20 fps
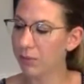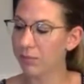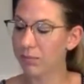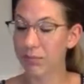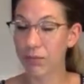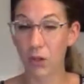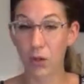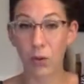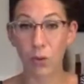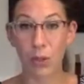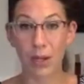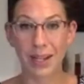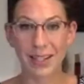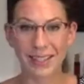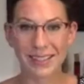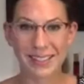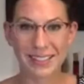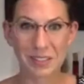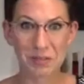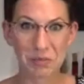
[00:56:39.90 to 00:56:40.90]
Whew.
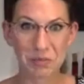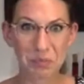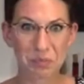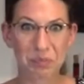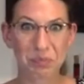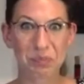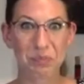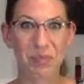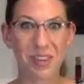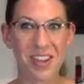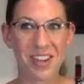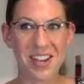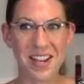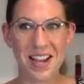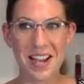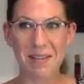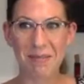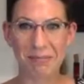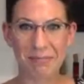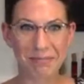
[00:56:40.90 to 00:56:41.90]

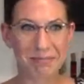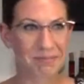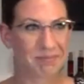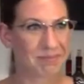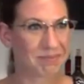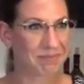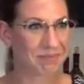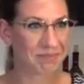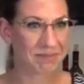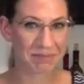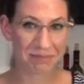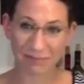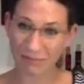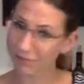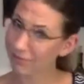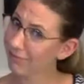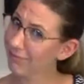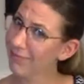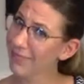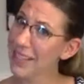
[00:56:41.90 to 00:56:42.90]
Wow.
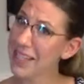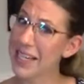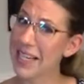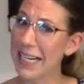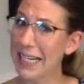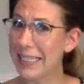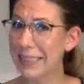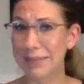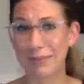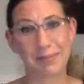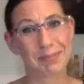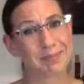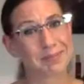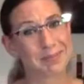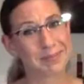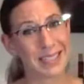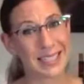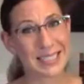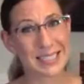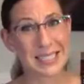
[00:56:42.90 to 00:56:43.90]
Wow.
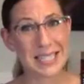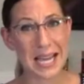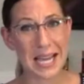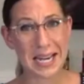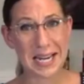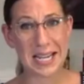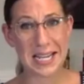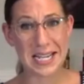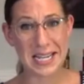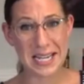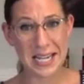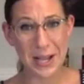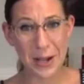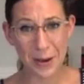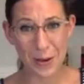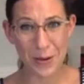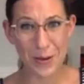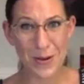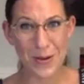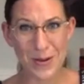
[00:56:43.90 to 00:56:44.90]
It's got
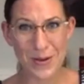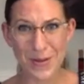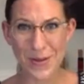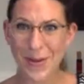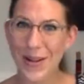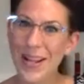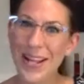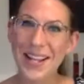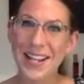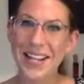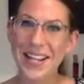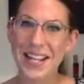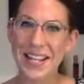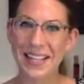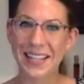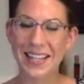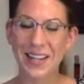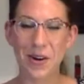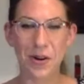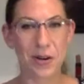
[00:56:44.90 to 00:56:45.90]
a
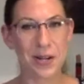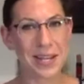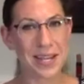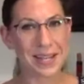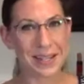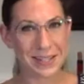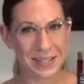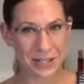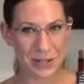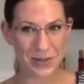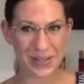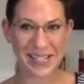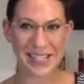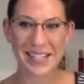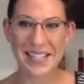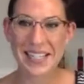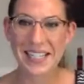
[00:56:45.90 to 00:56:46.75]
little kick to it.